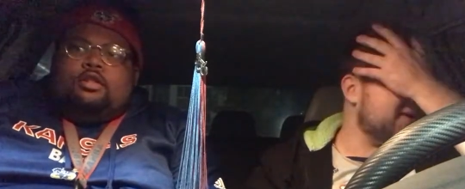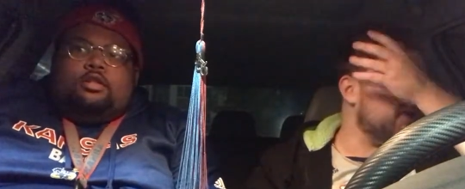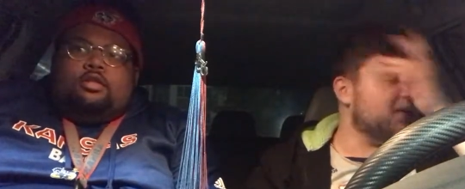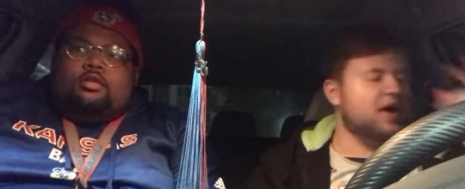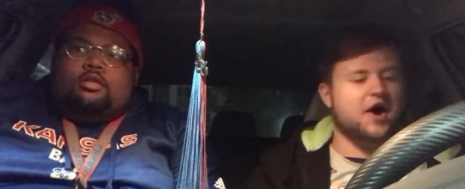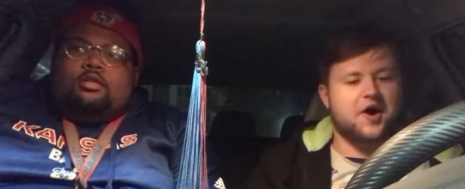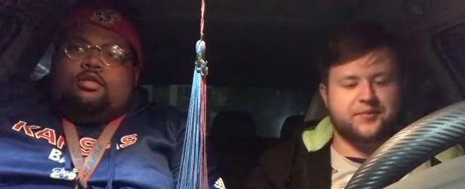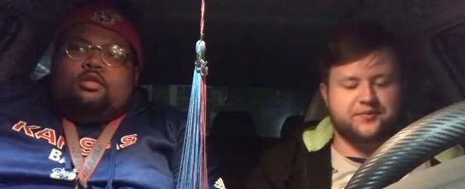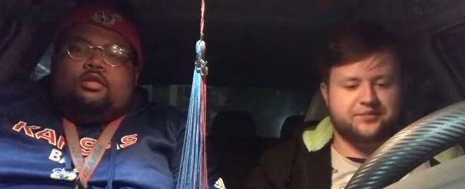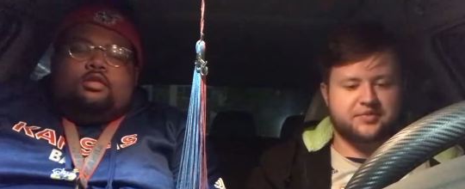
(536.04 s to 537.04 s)
Speaker 1: at all.
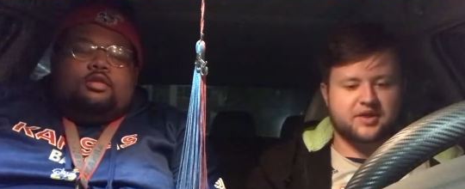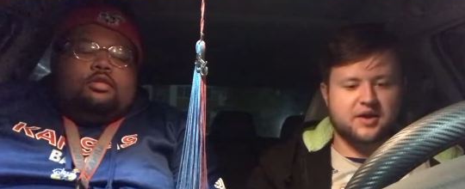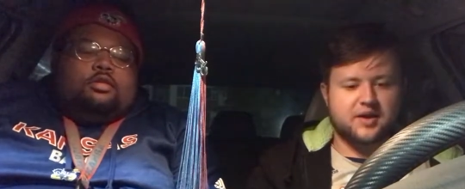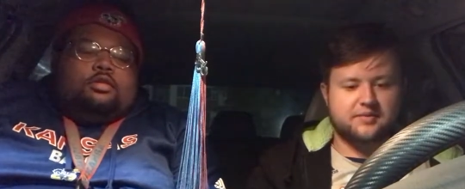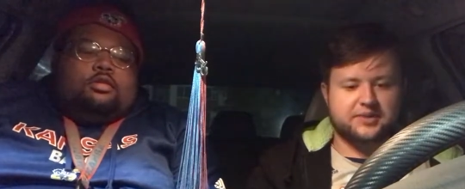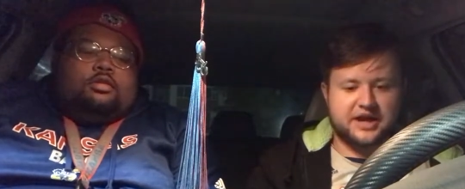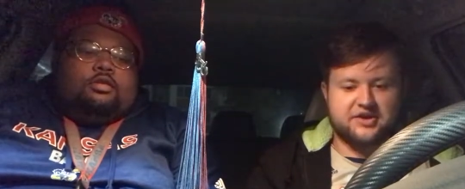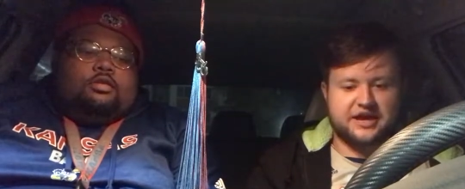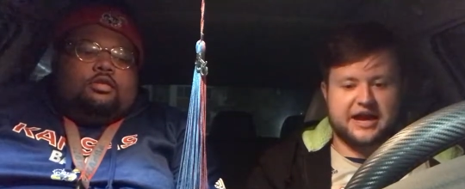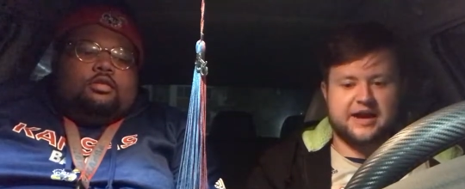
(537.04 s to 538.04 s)
Um, player
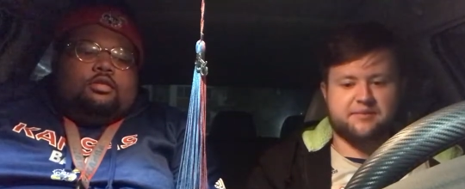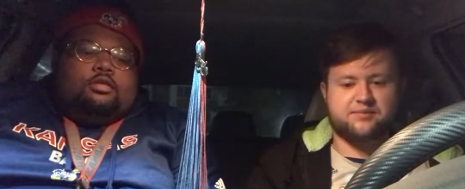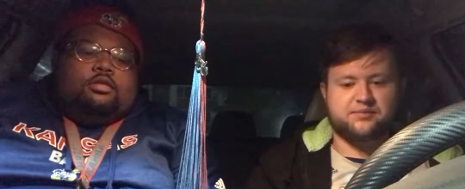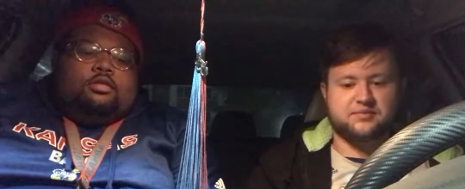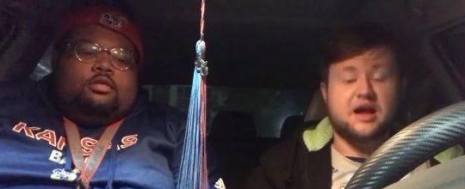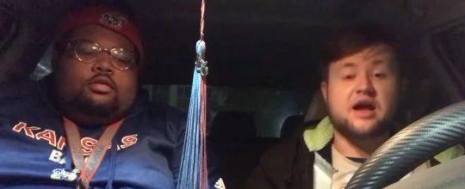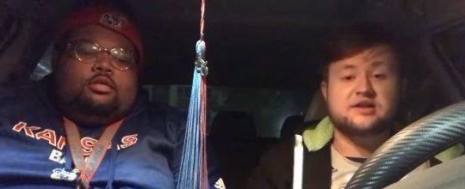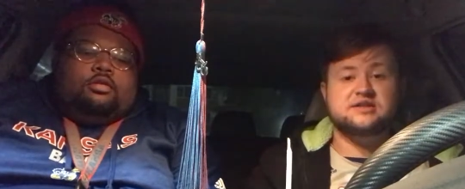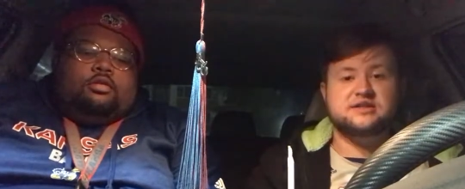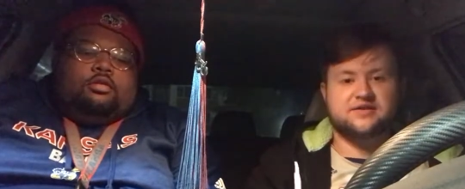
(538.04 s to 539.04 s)
of the game,
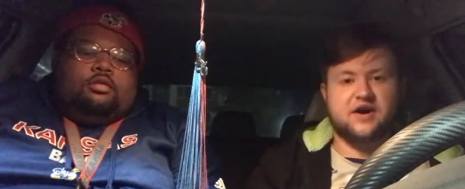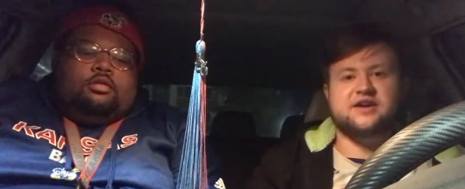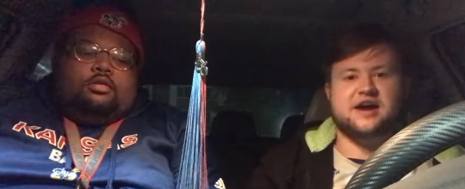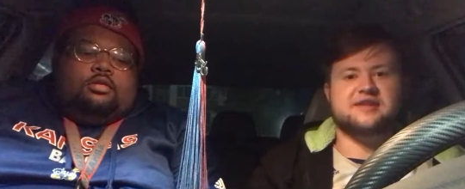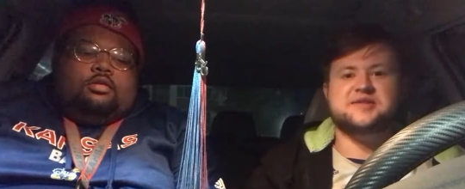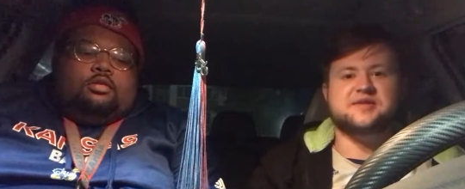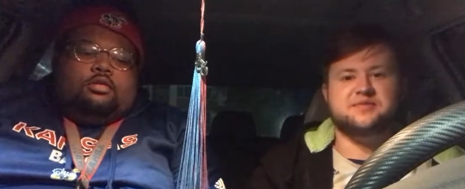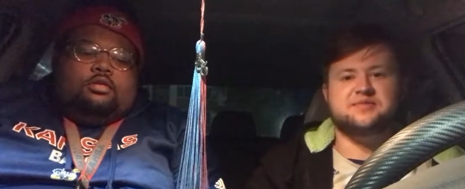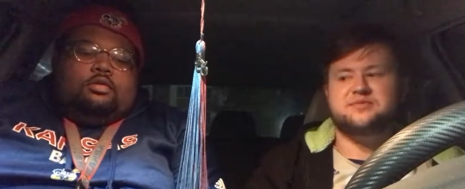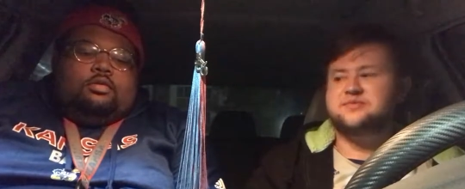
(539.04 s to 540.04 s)
Devon Dotson,
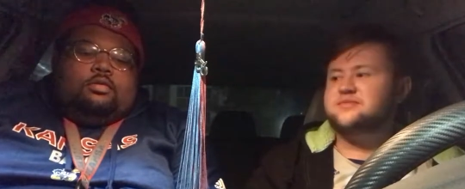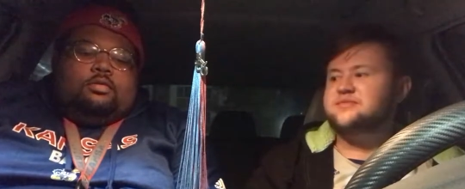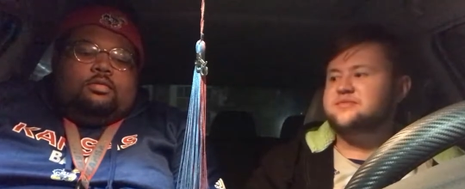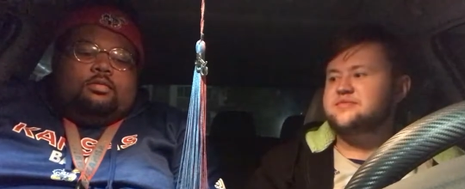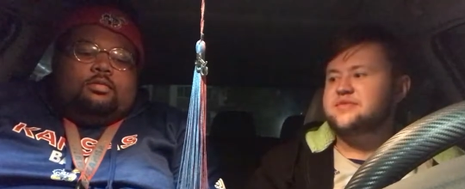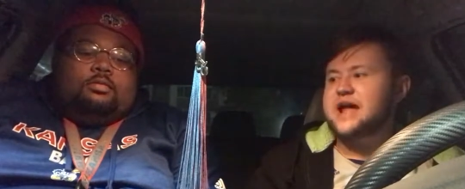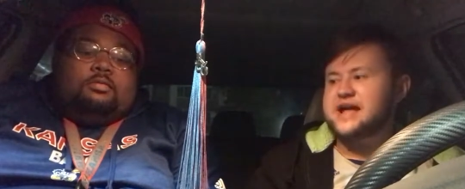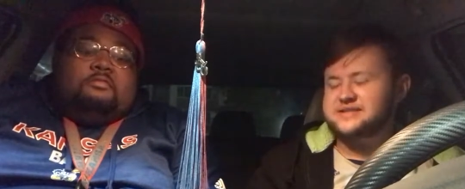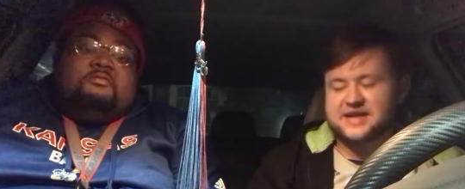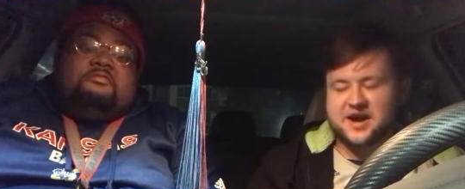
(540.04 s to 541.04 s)

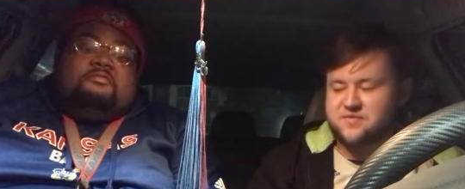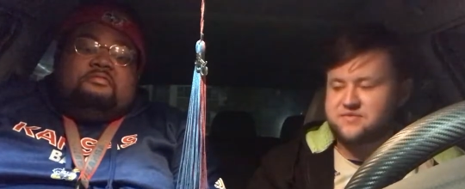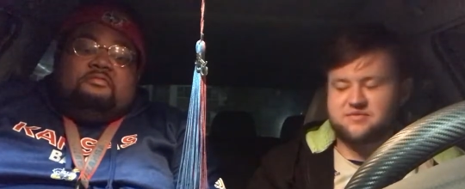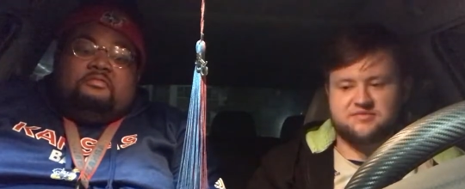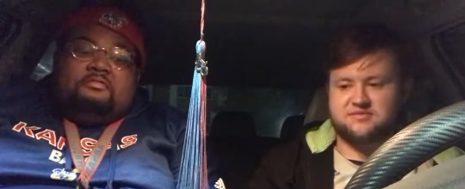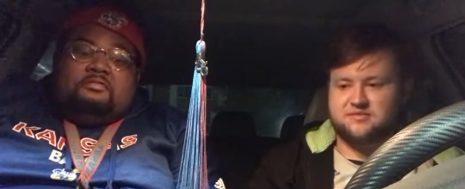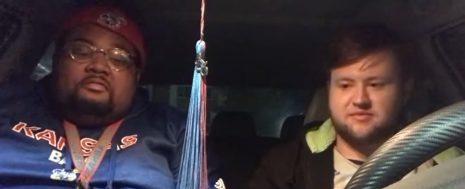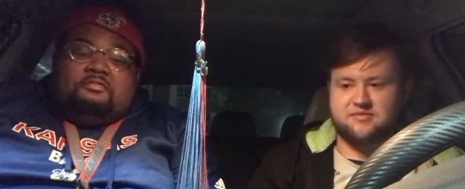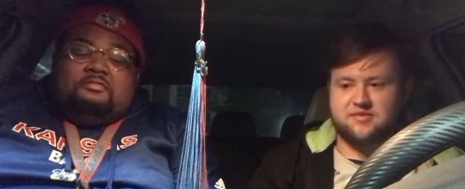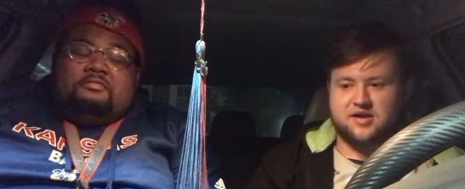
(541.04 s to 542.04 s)
hands down.
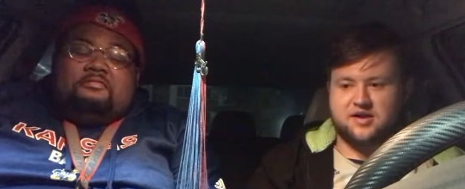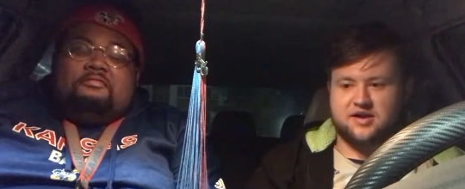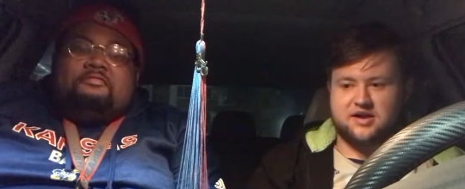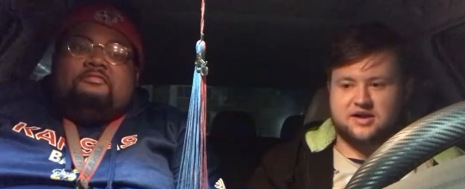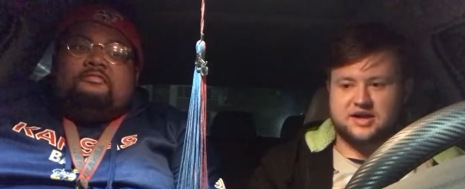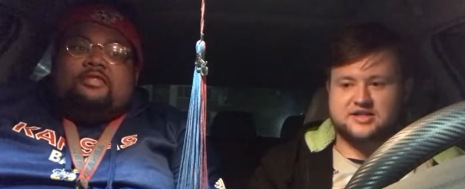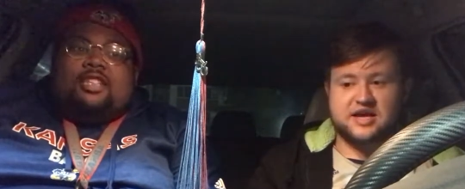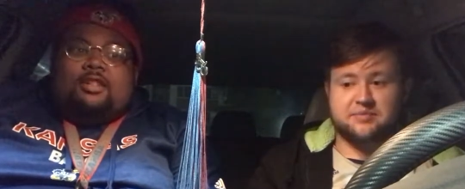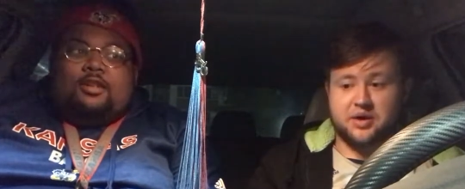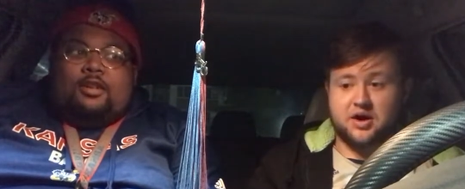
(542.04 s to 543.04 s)
This
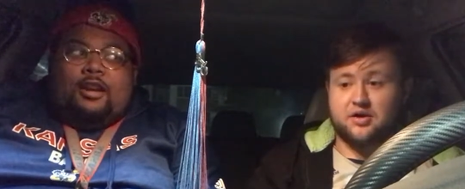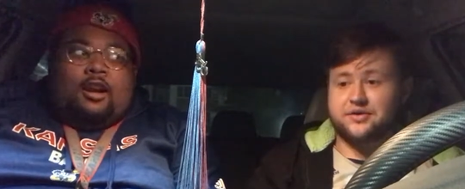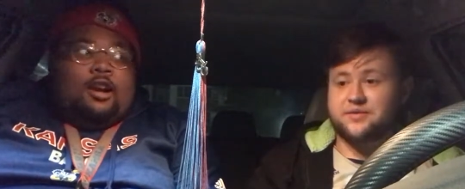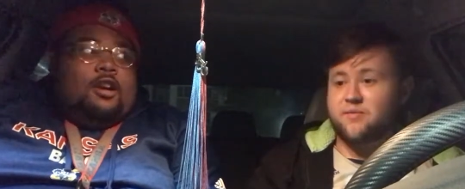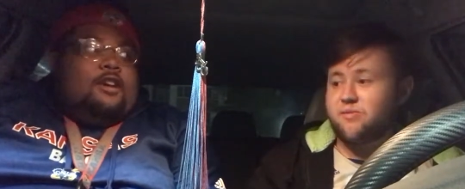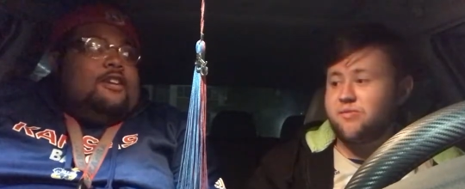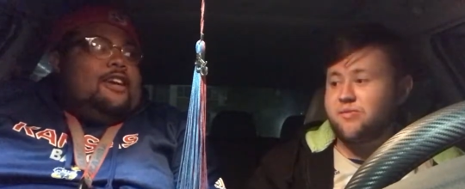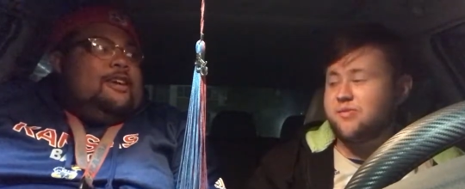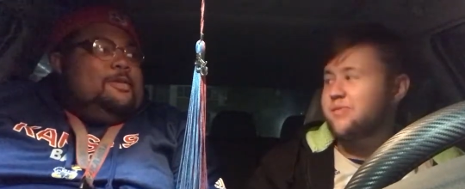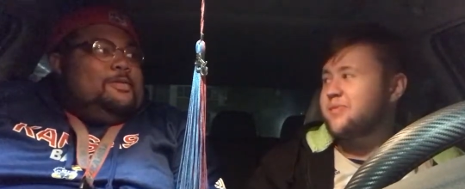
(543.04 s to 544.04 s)
kid balled.
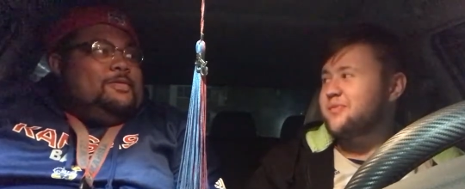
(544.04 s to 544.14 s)
Okay.